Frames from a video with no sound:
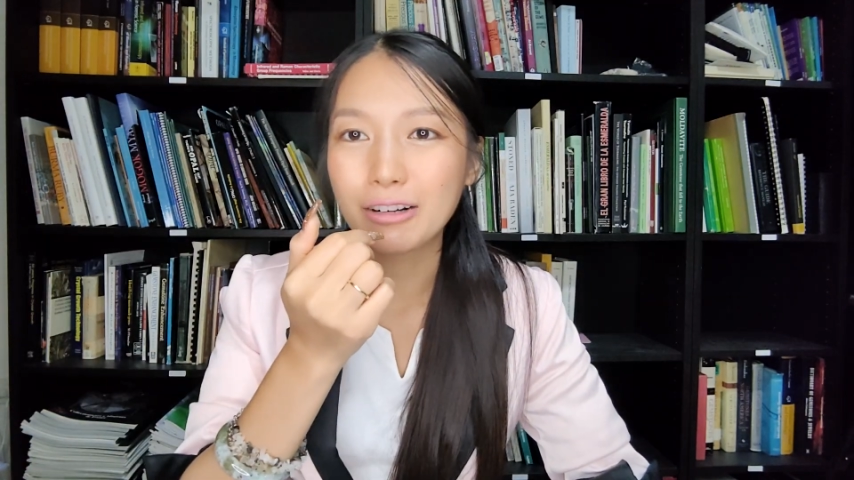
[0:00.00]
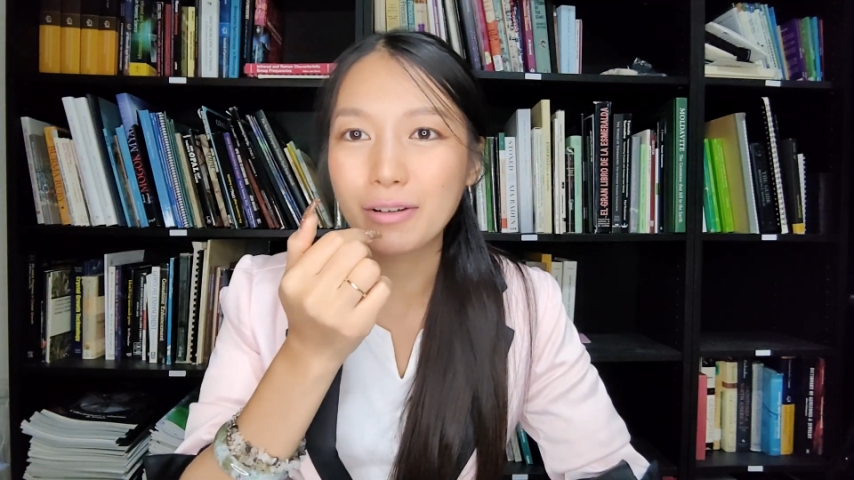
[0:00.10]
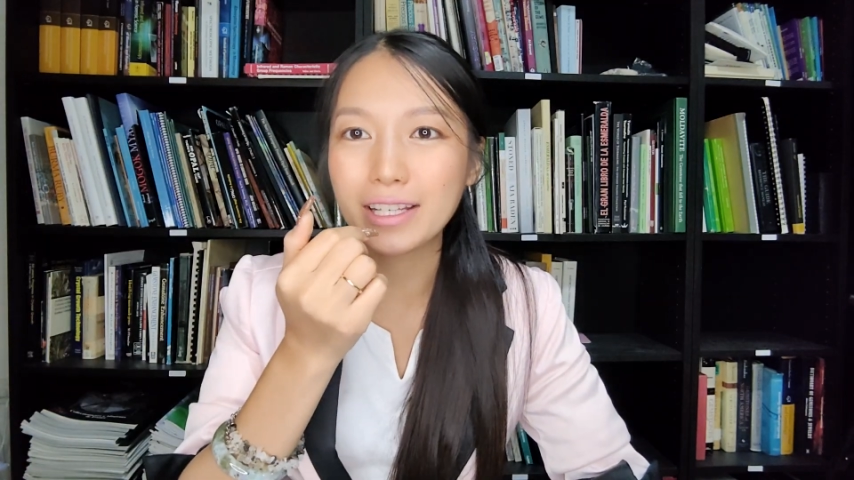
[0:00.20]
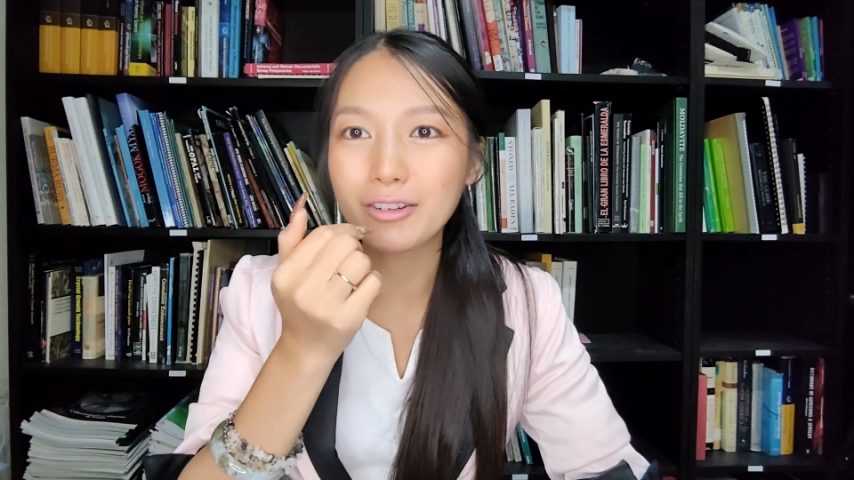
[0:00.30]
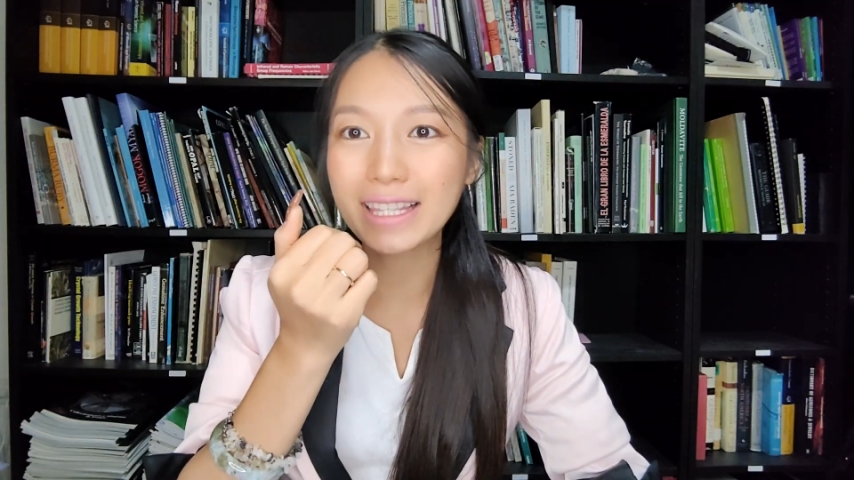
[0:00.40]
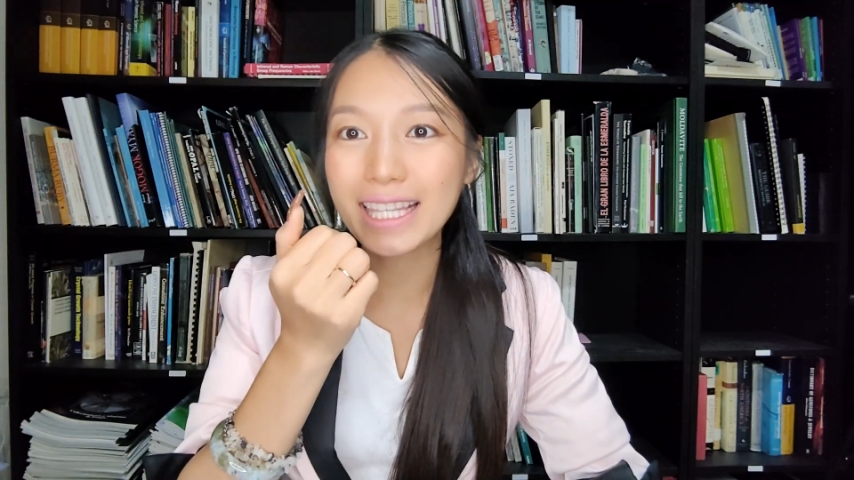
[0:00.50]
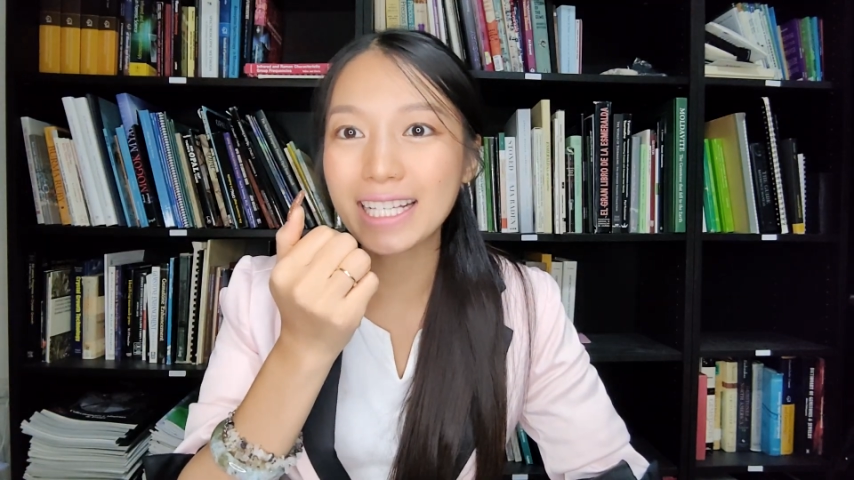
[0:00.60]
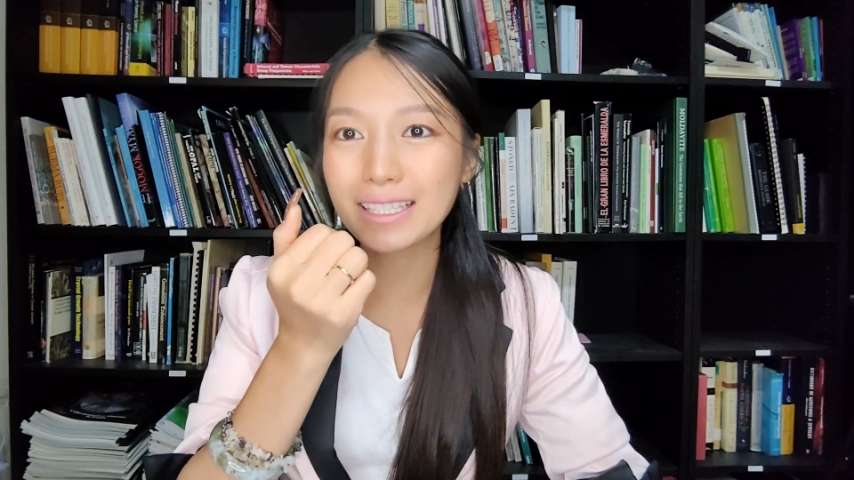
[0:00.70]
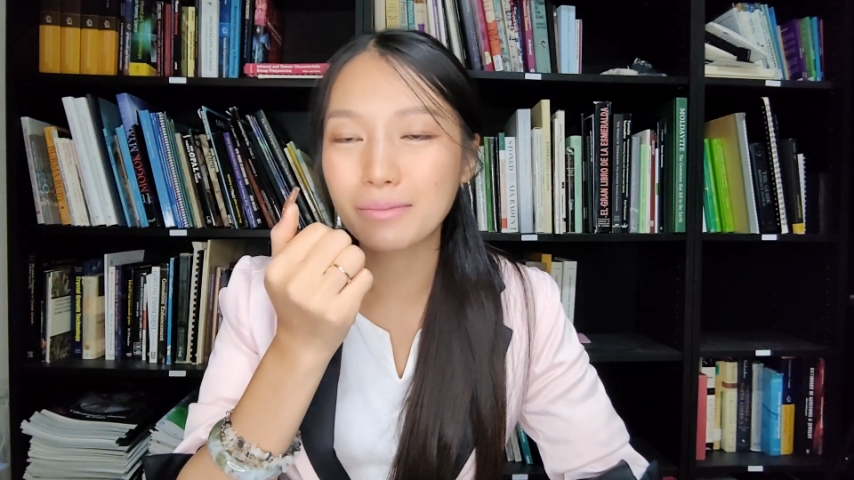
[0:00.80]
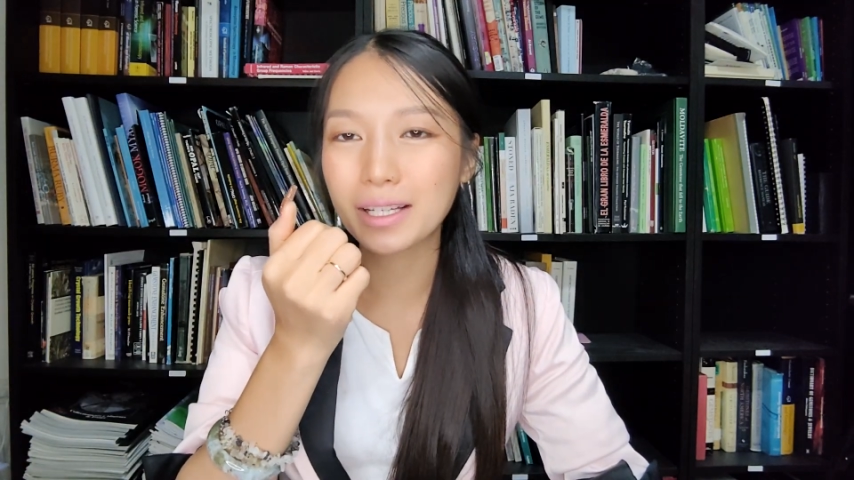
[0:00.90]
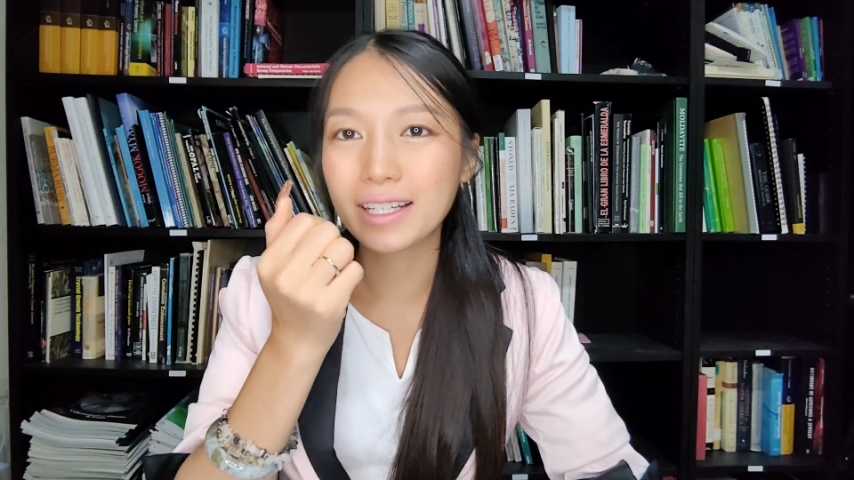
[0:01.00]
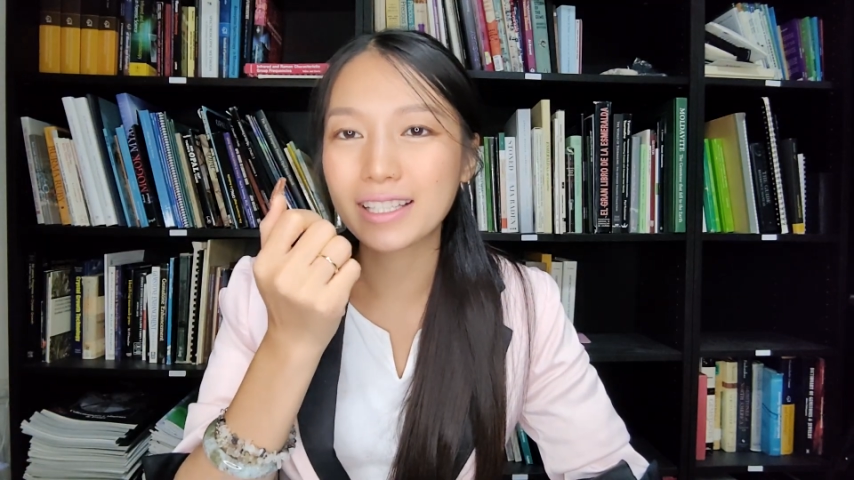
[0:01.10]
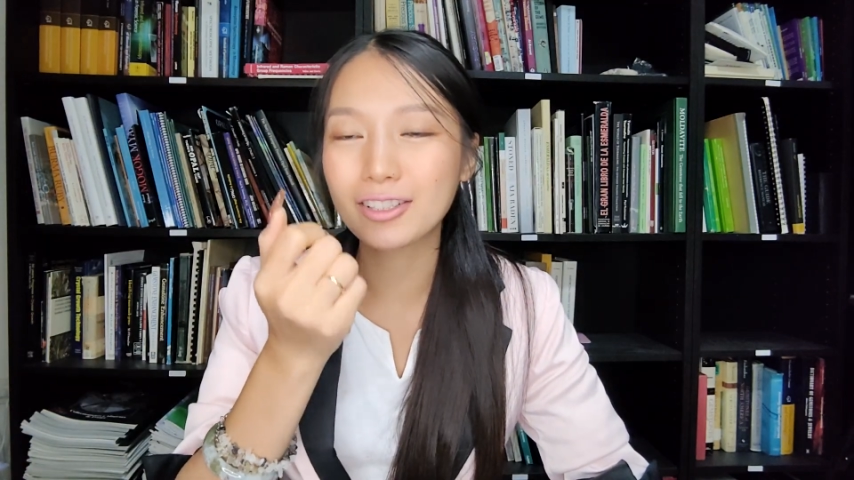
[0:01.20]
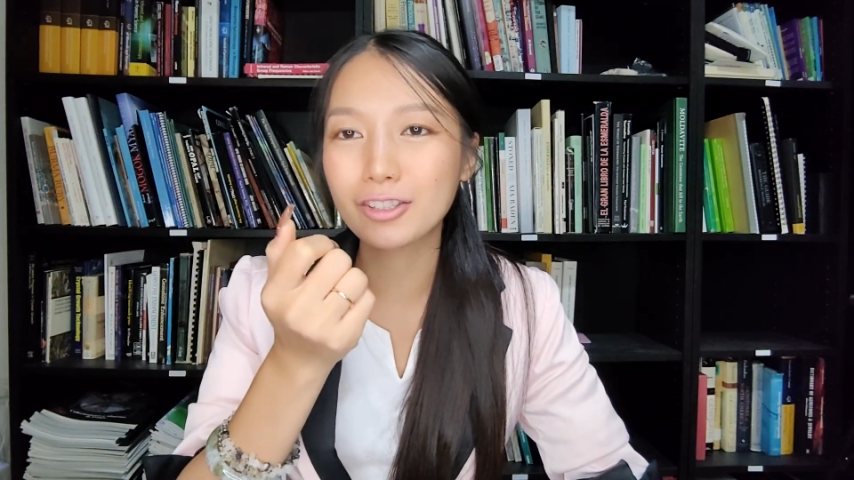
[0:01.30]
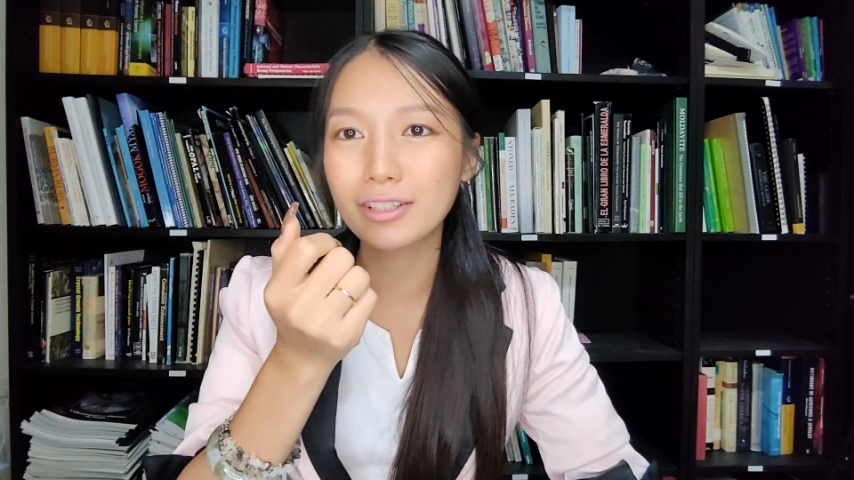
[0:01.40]
with your teeth, because
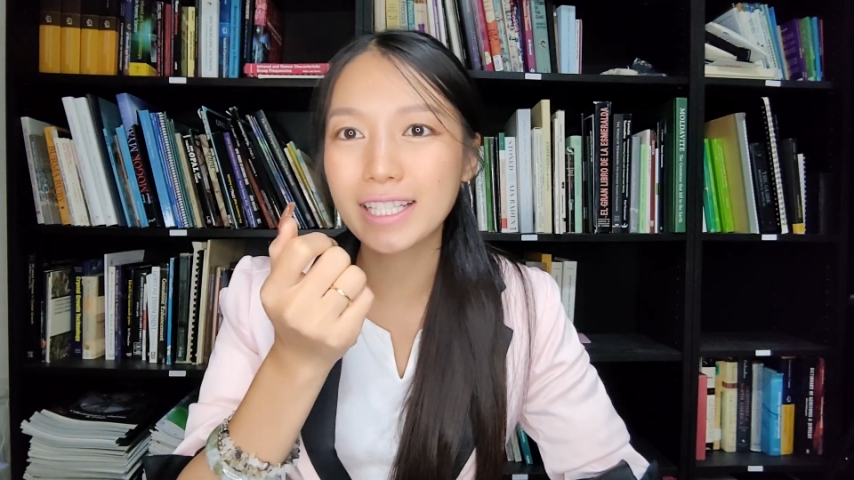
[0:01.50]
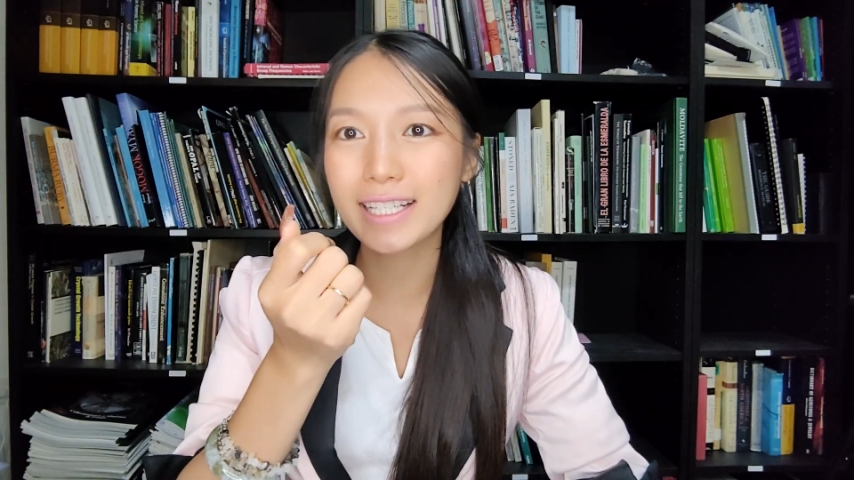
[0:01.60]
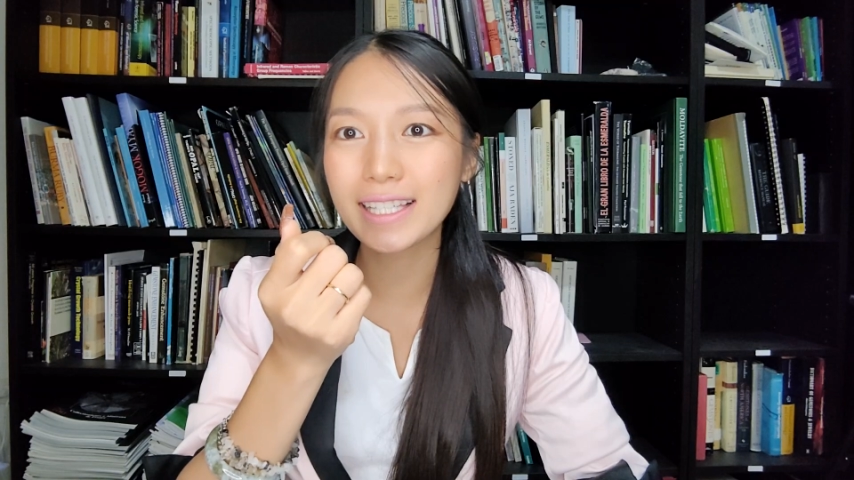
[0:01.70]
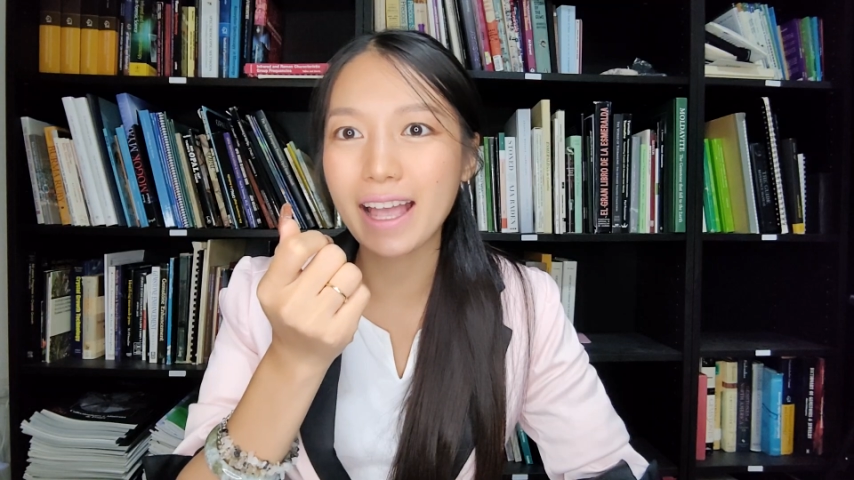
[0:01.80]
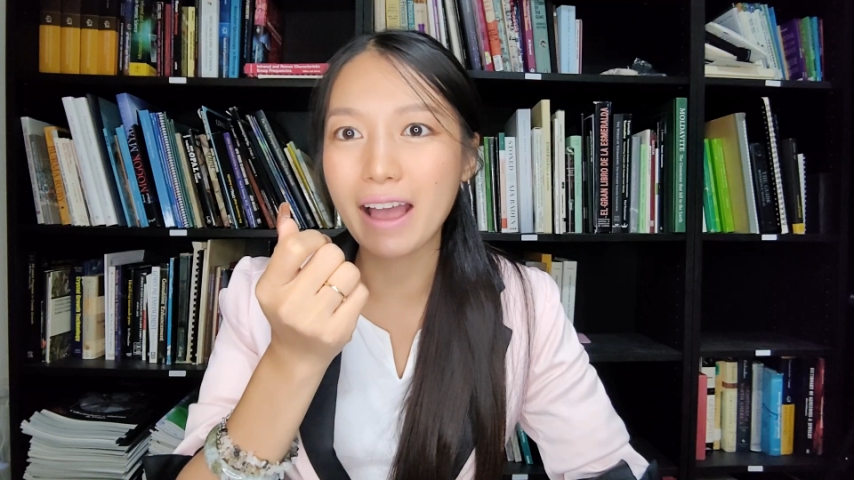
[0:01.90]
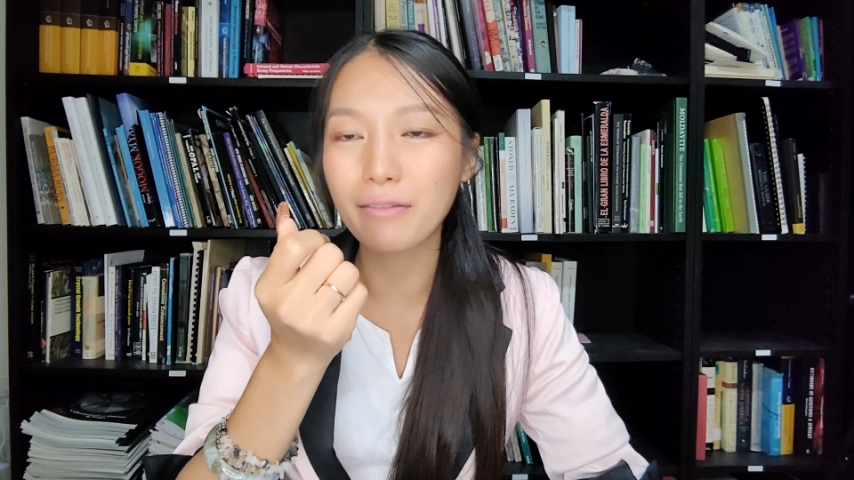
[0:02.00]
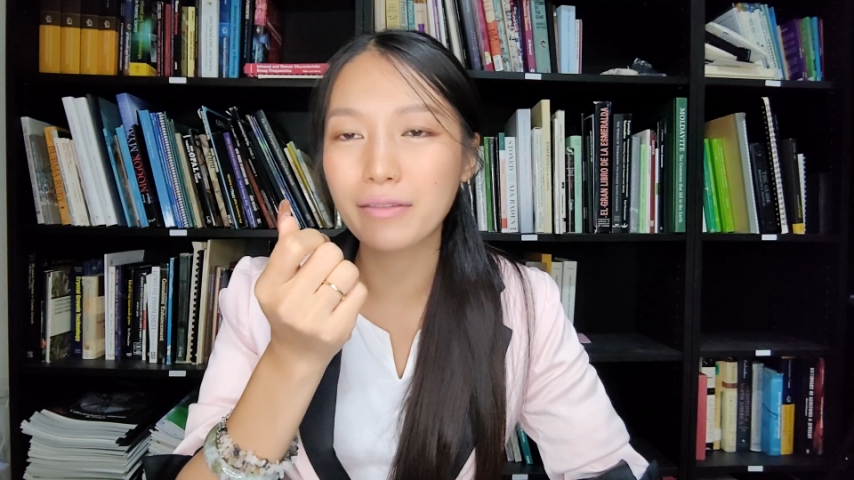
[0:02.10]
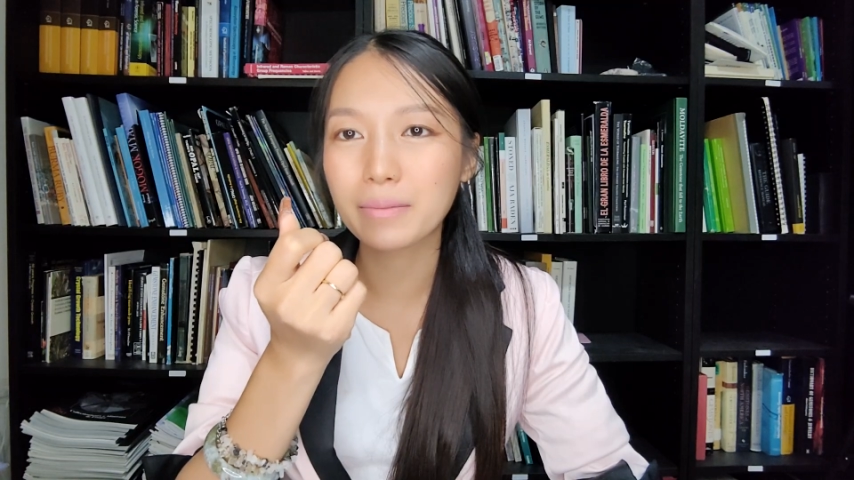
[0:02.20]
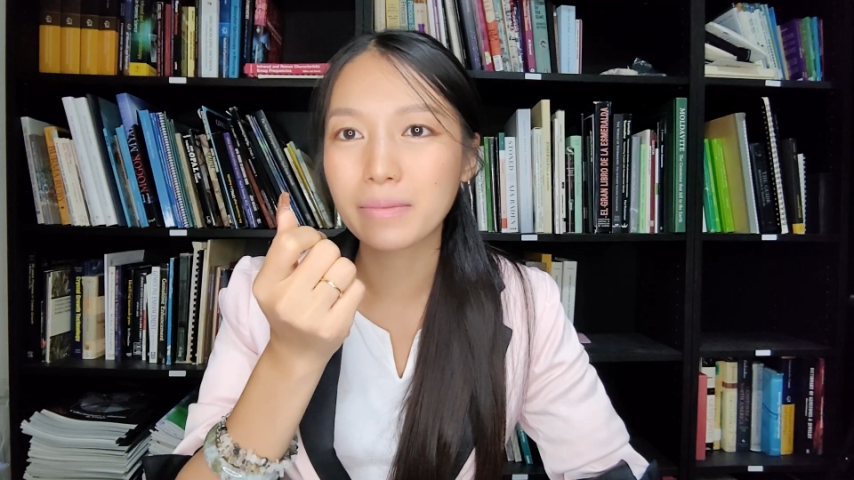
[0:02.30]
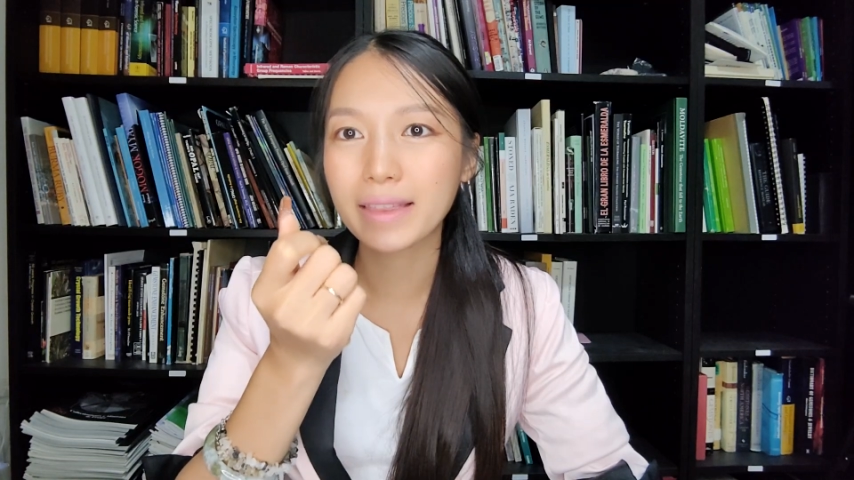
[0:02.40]
your teeth have